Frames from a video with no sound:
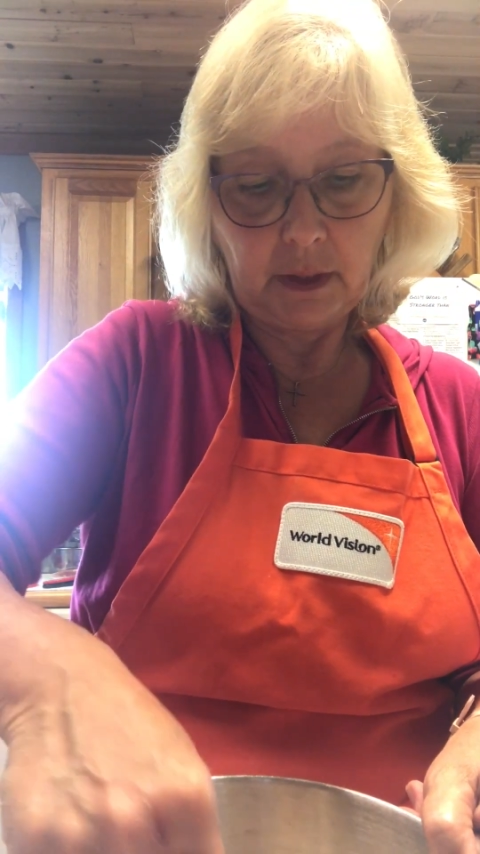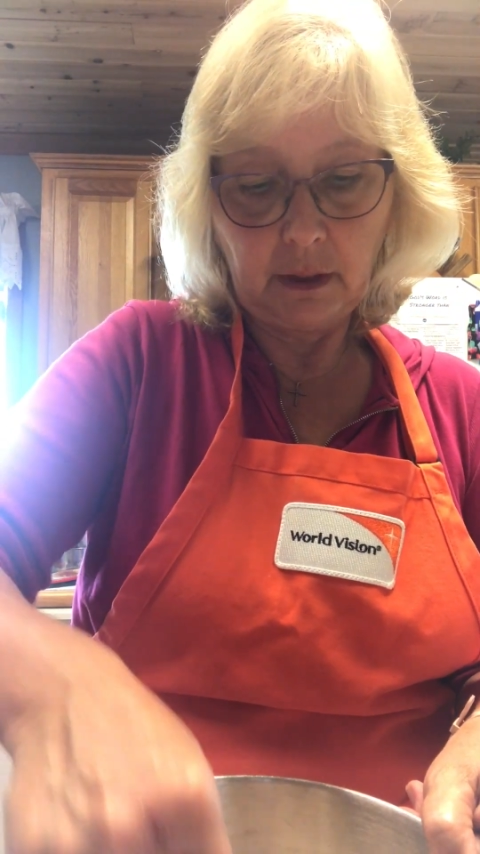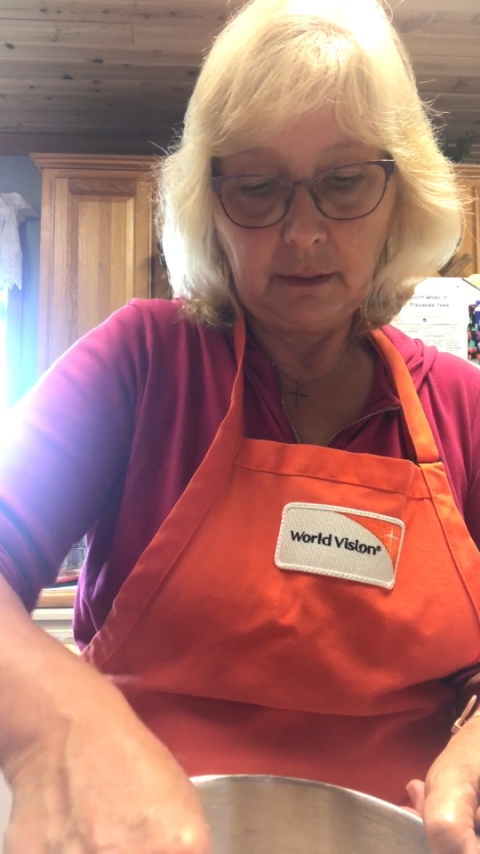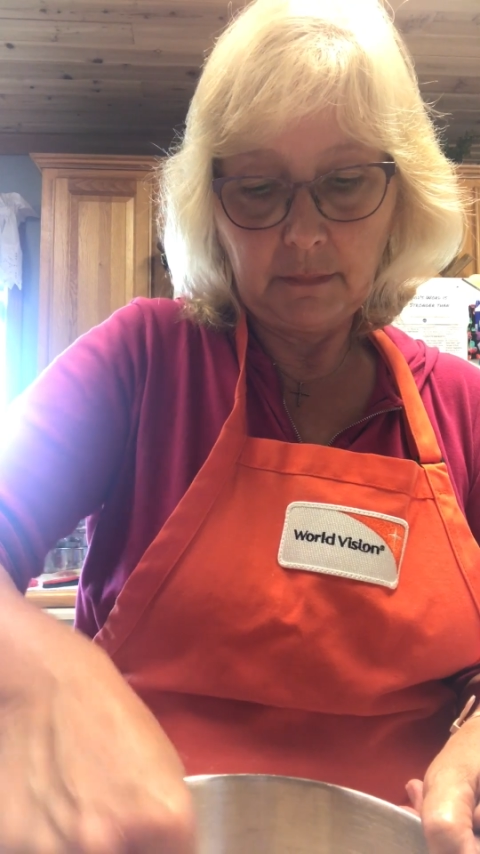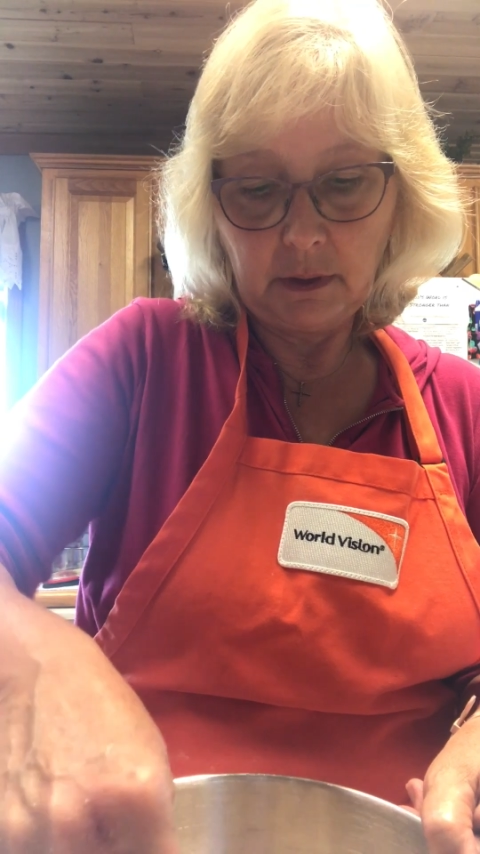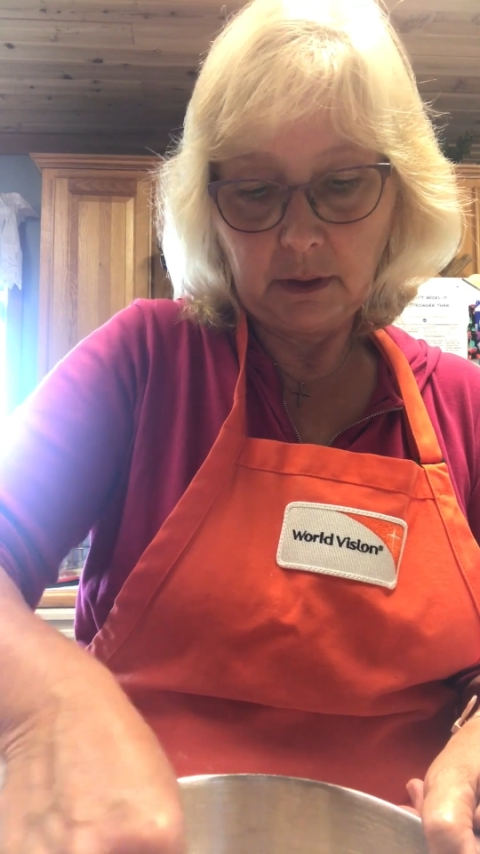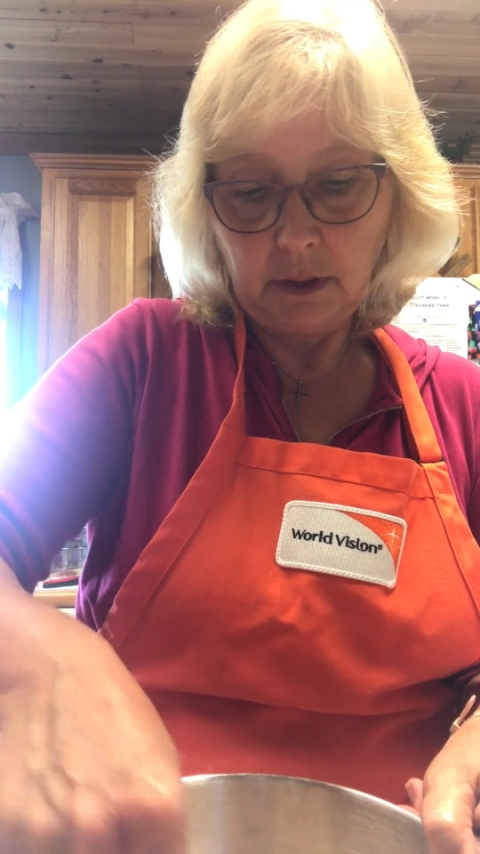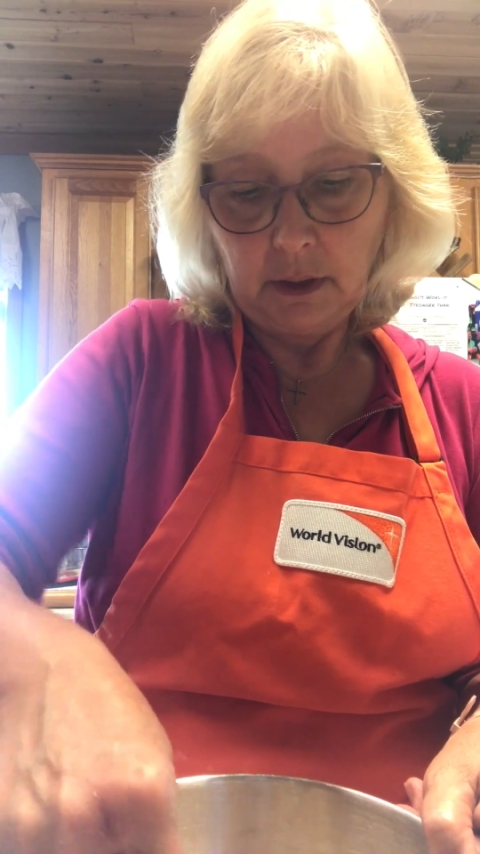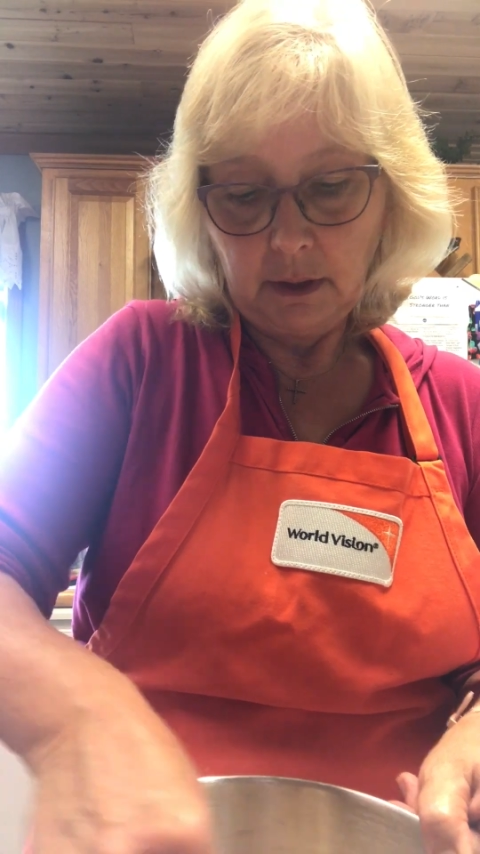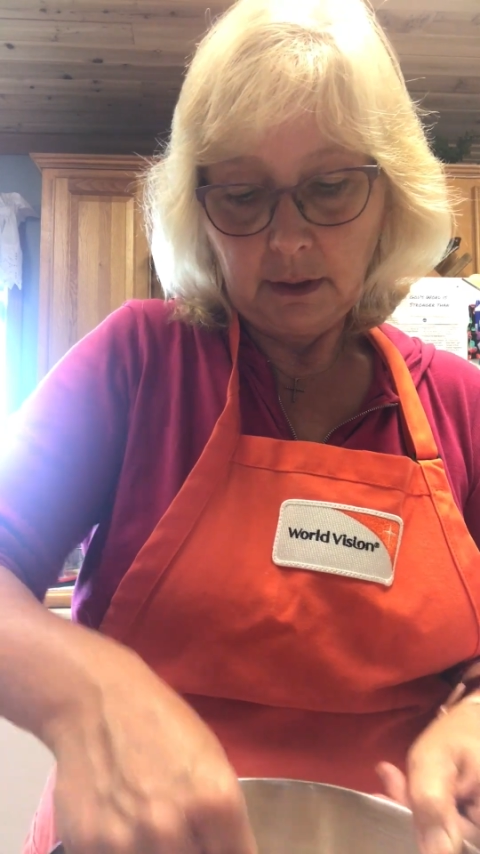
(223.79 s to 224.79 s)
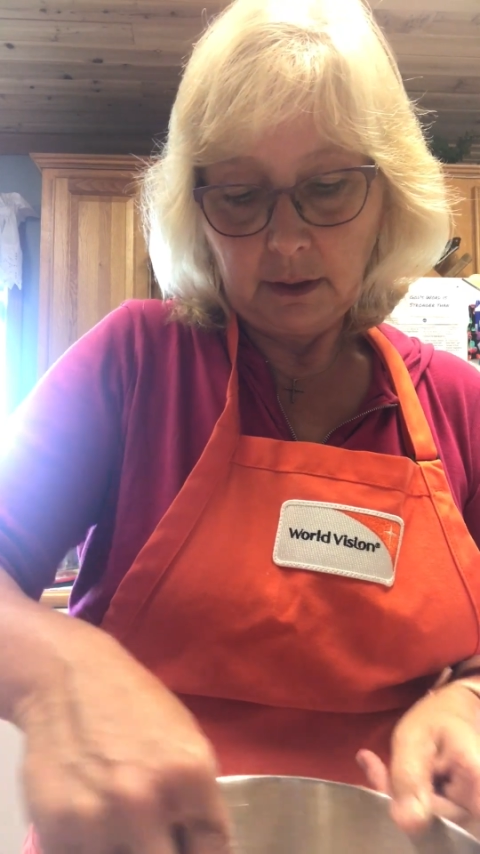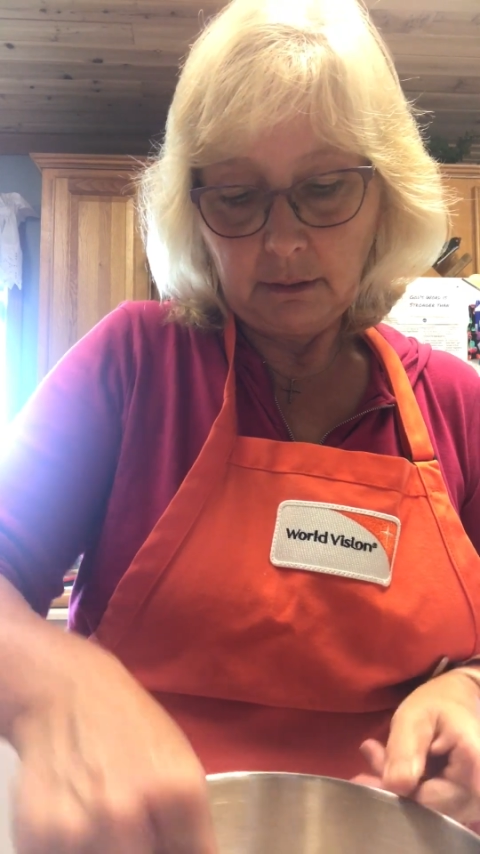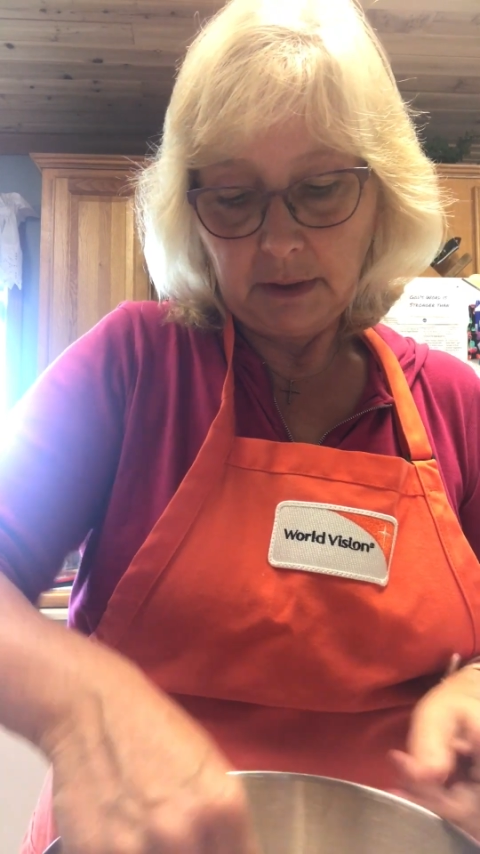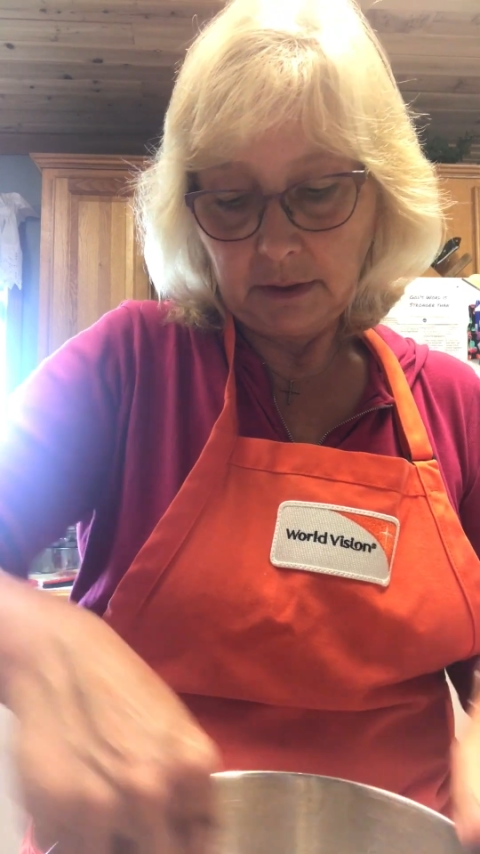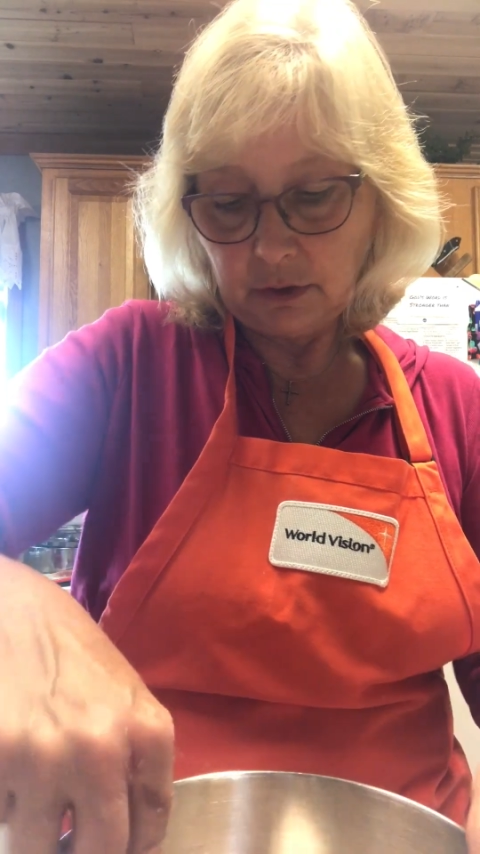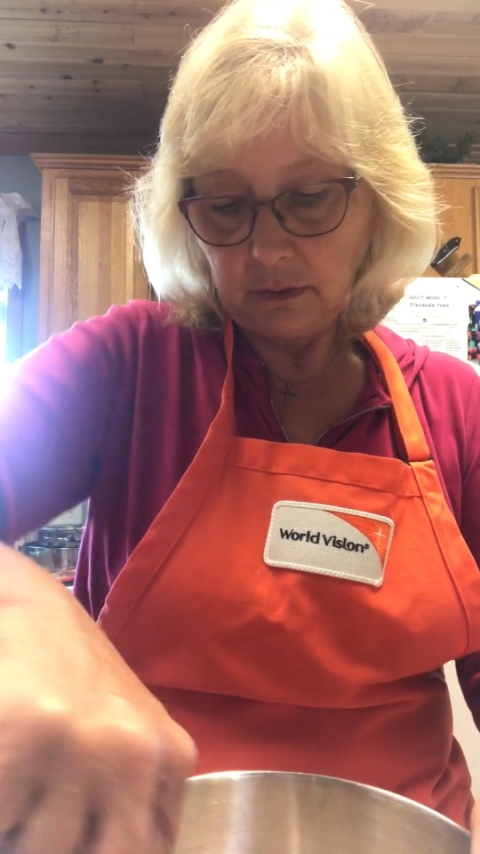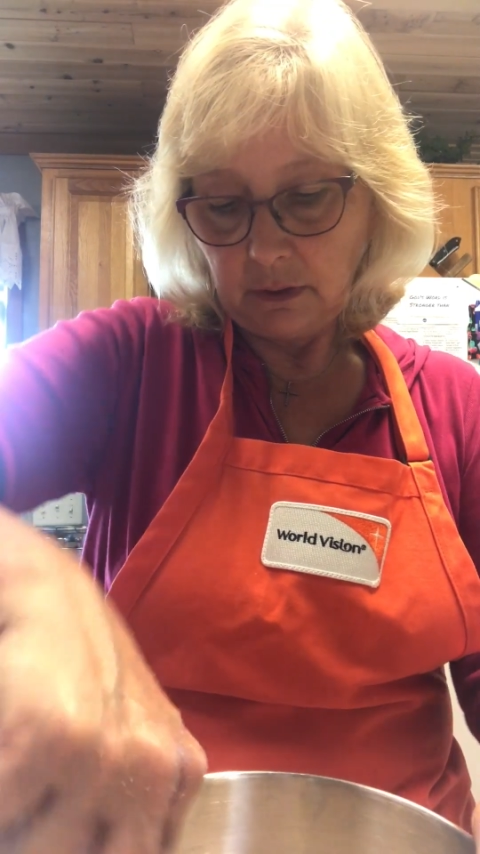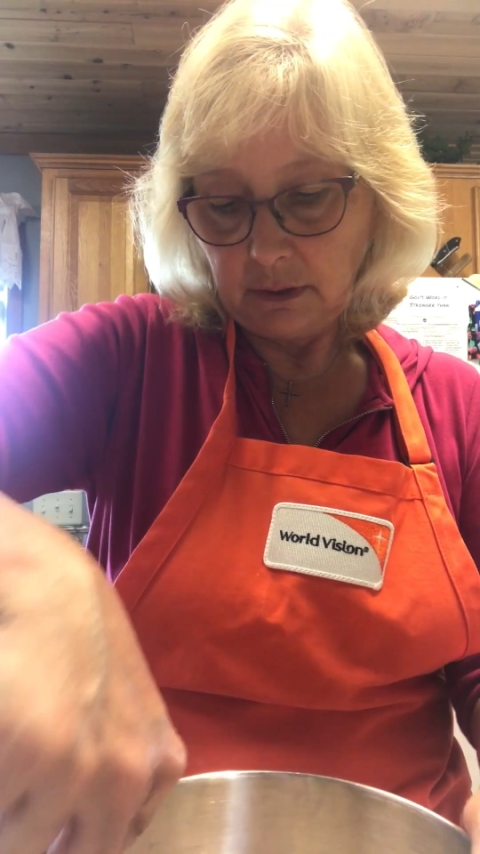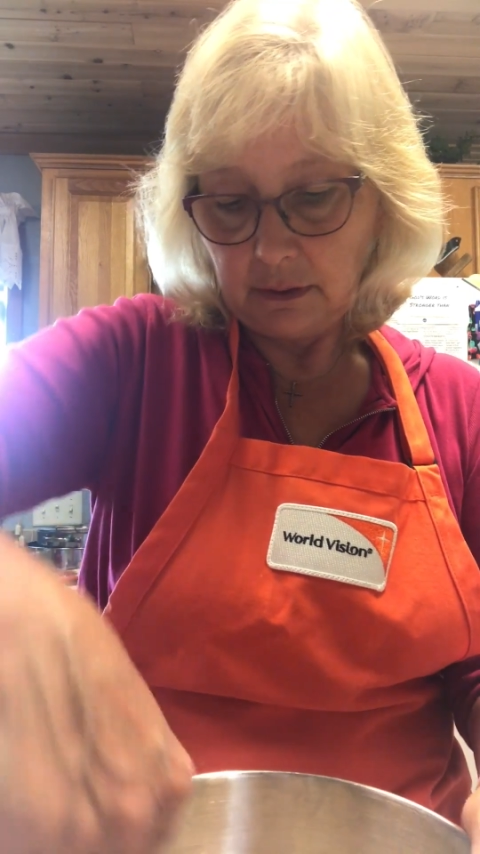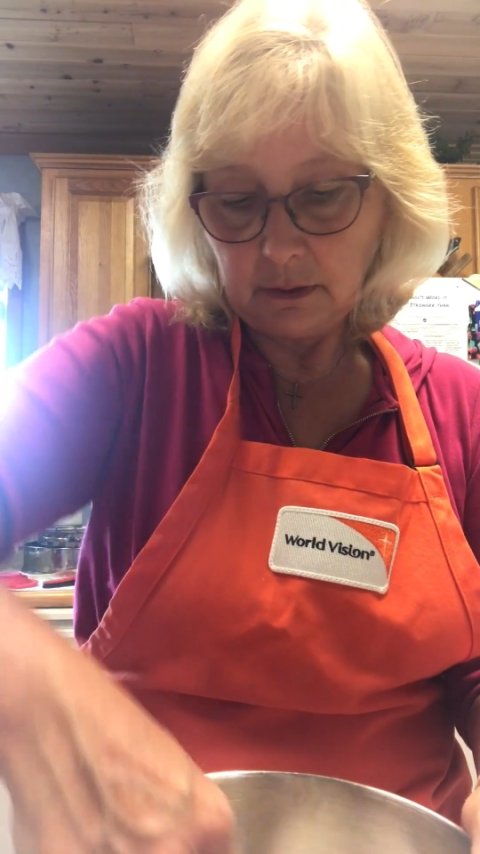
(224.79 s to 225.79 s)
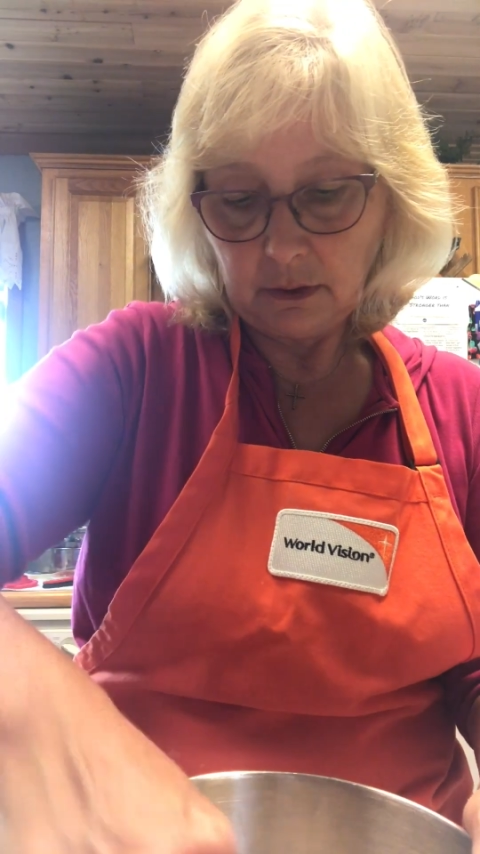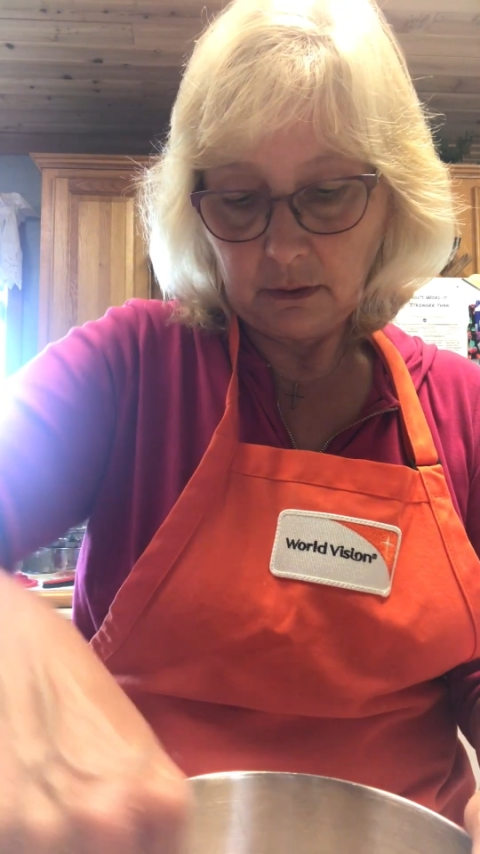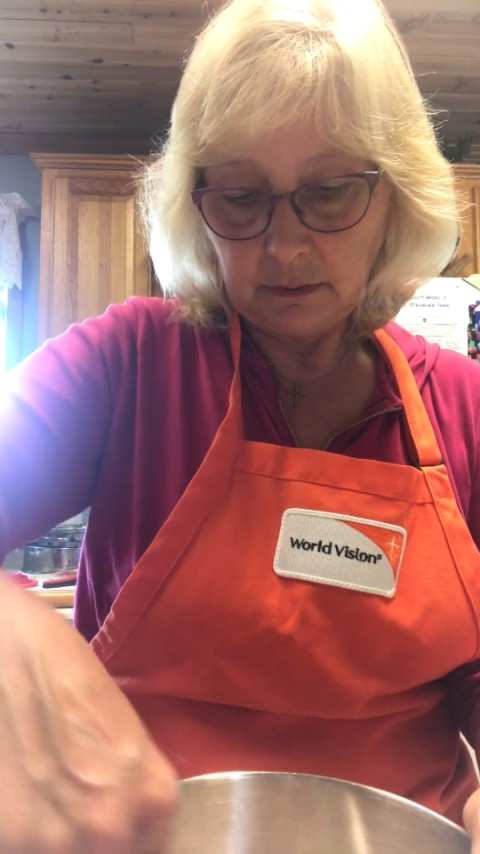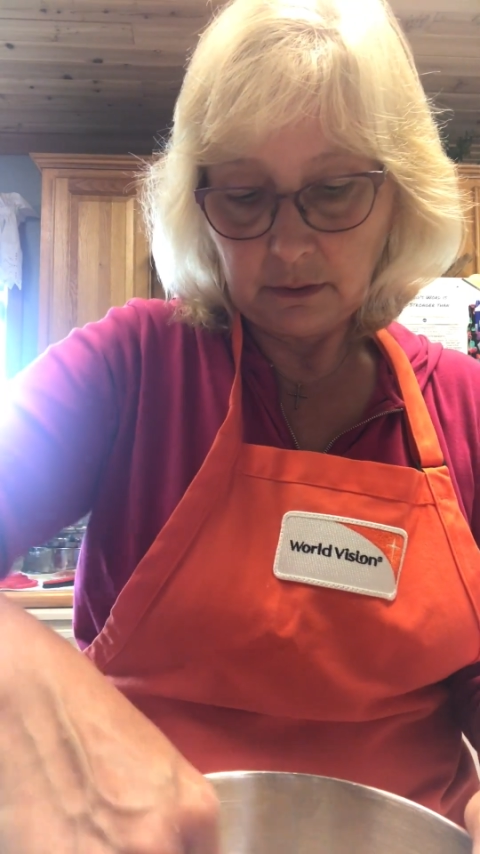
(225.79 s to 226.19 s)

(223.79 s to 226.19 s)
I'm going to make sure this is all